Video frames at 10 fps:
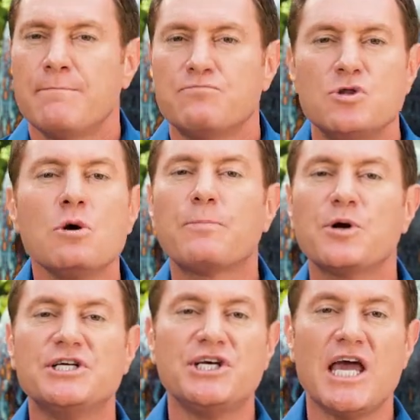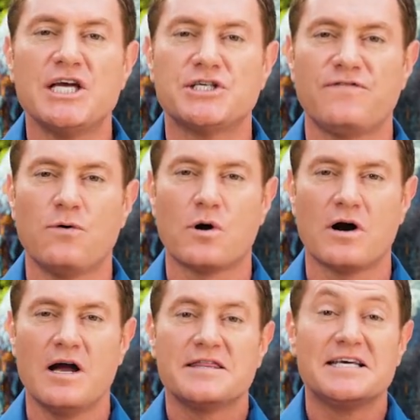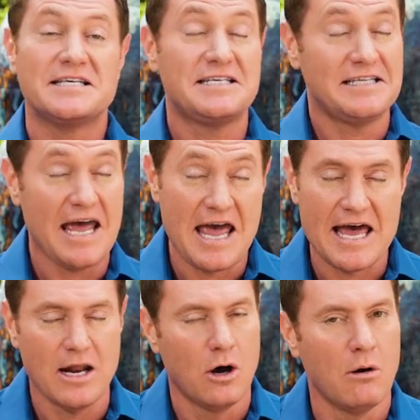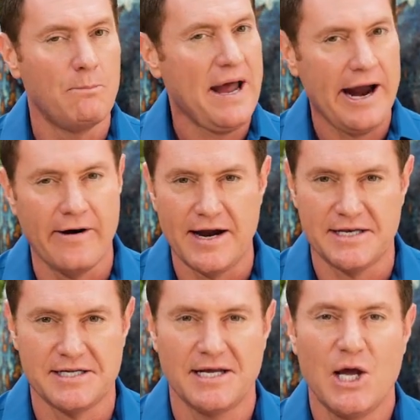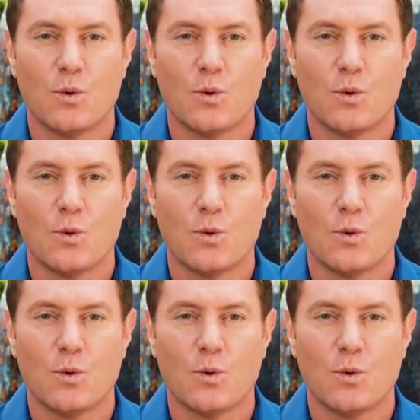New appreciation for the stay-at-home parent.